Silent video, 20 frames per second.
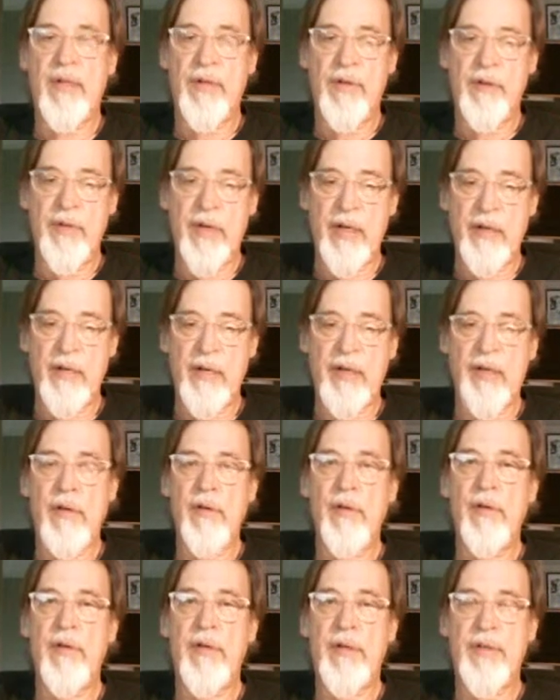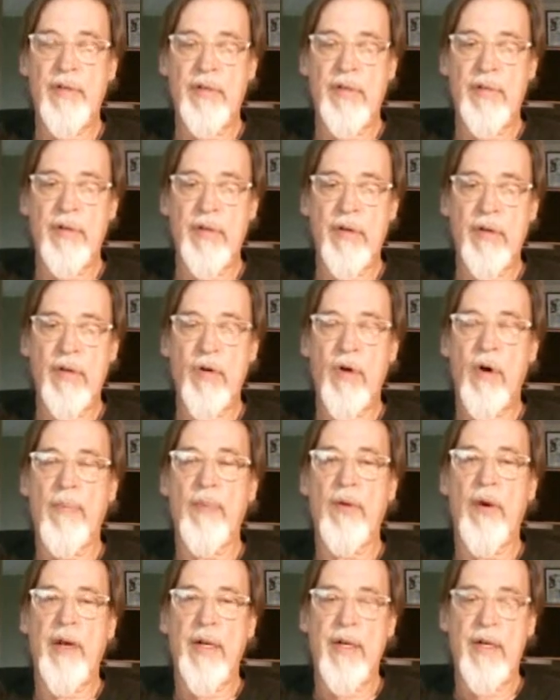people from all over the world, from
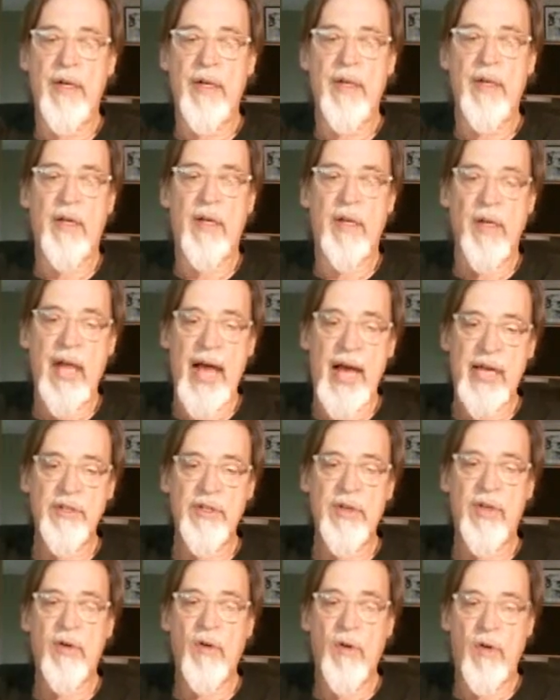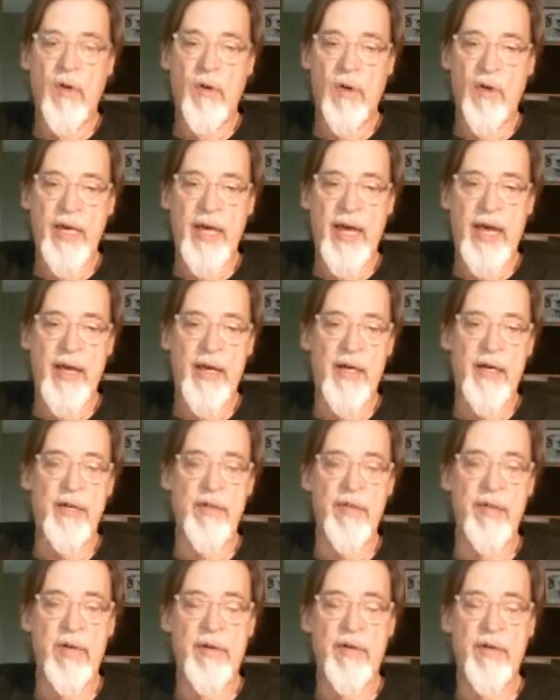many different perspectives, are doing
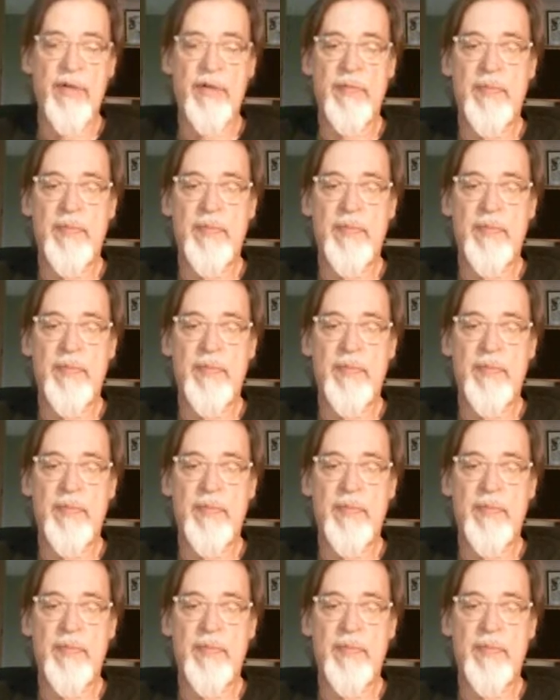research